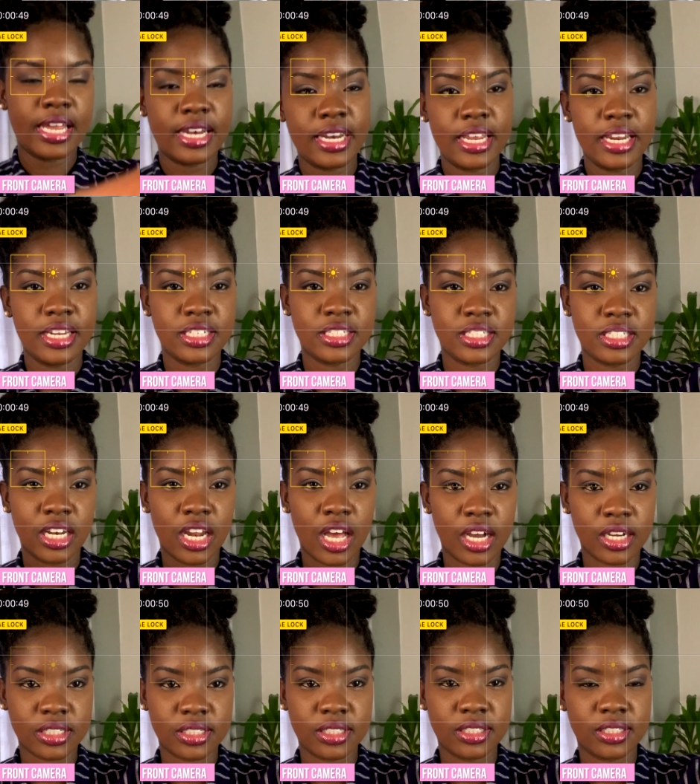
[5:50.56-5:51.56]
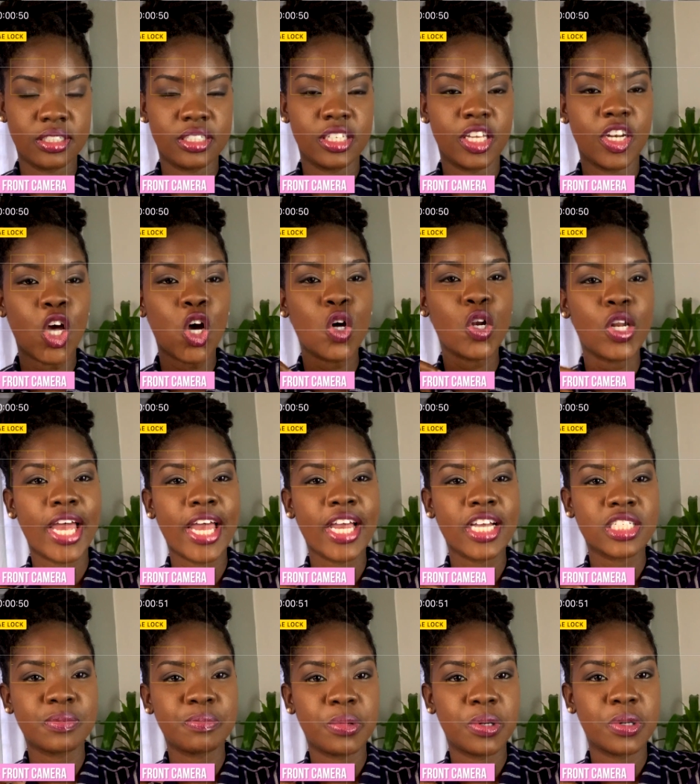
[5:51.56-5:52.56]
and then it's locked. So now the
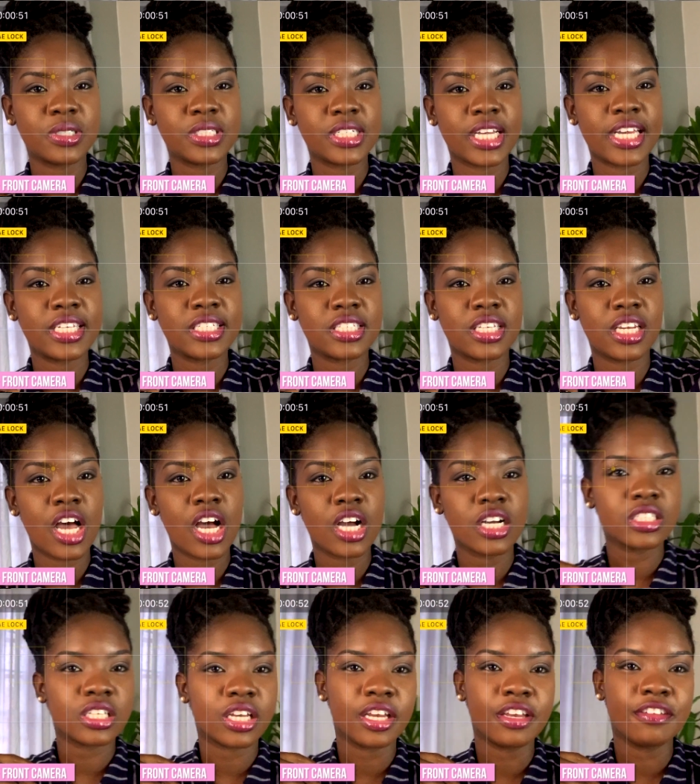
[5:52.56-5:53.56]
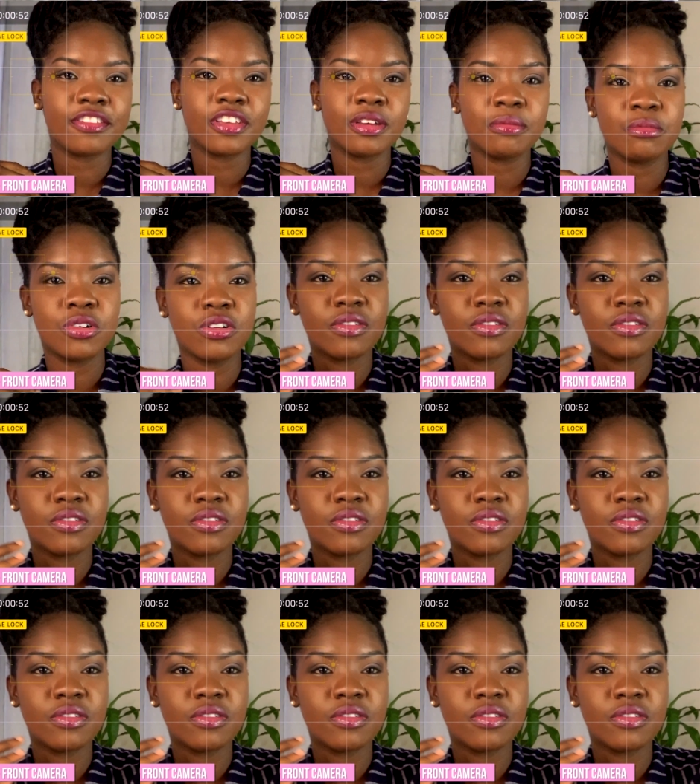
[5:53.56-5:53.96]
exposure is locked, so if you